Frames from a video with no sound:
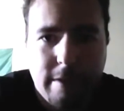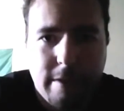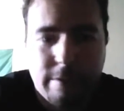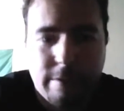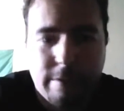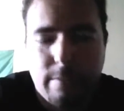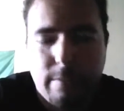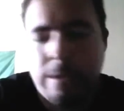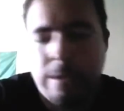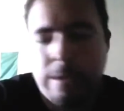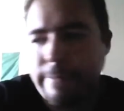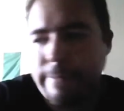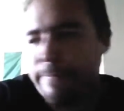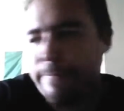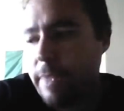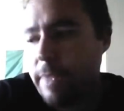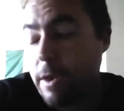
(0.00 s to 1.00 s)
You're
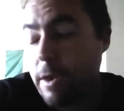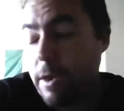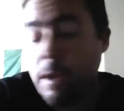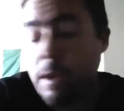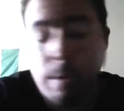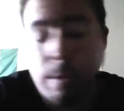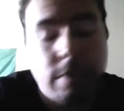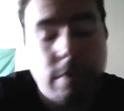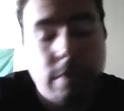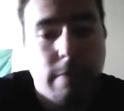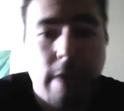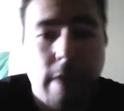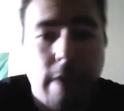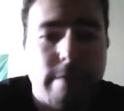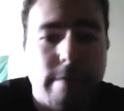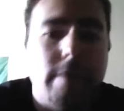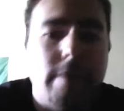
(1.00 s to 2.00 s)
in the
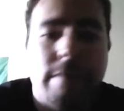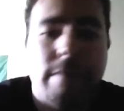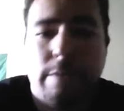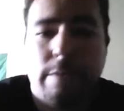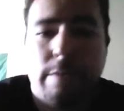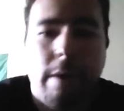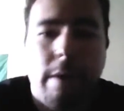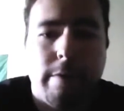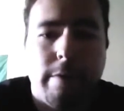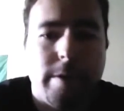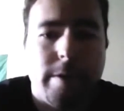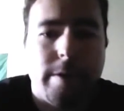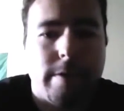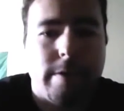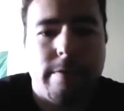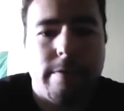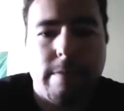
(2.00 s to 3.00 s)
wrong field for the wrong
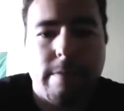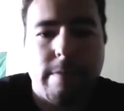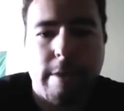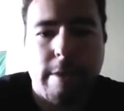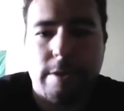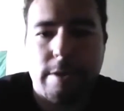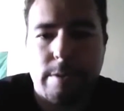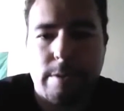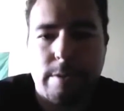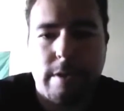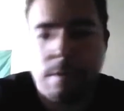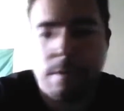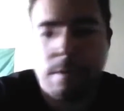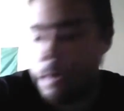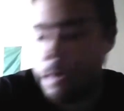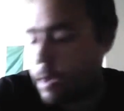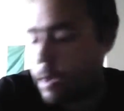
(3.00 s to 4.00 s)
reason, to be honest with you.